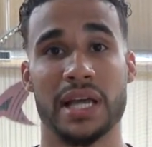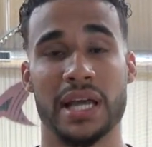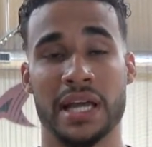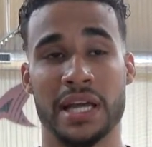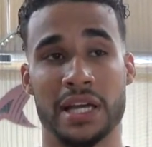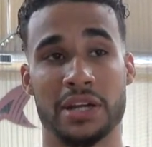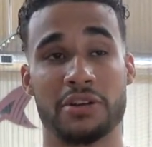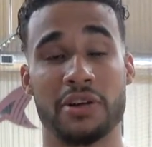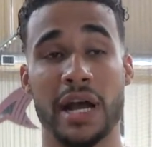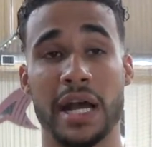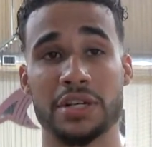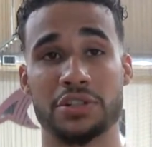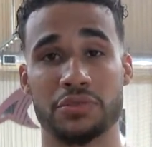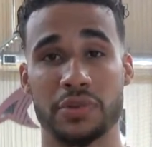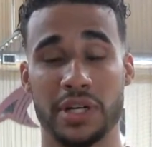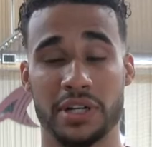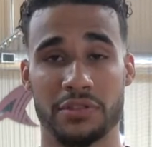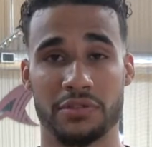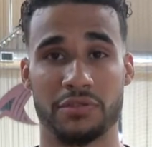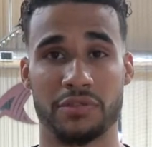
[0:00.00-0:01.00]
and
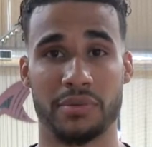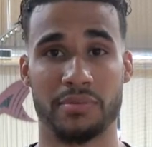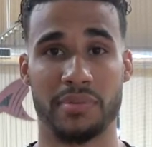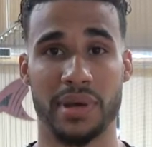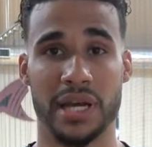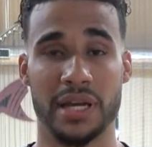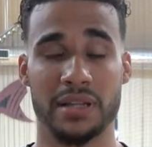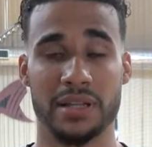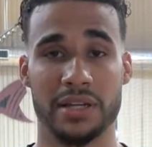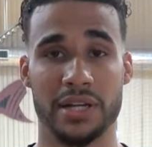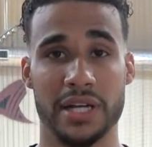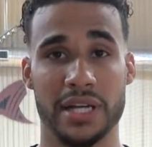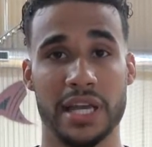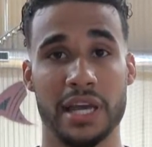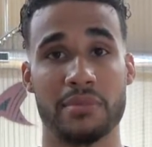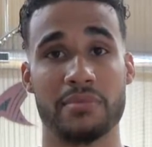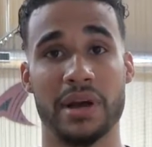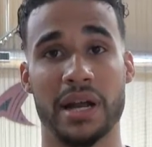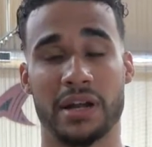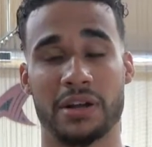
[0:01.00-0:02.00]
graduated from Baylor and
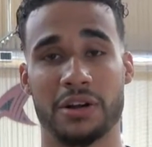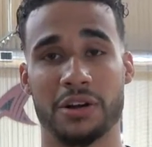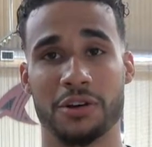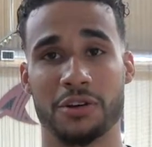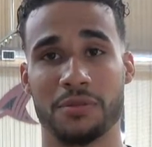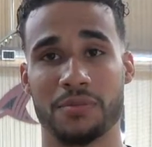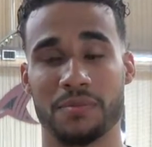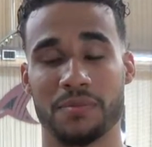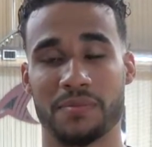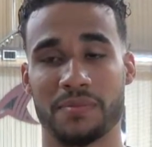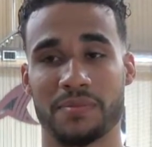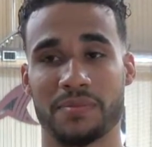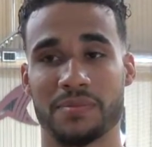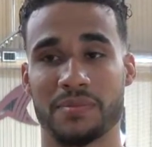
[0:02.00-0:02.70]
came back home,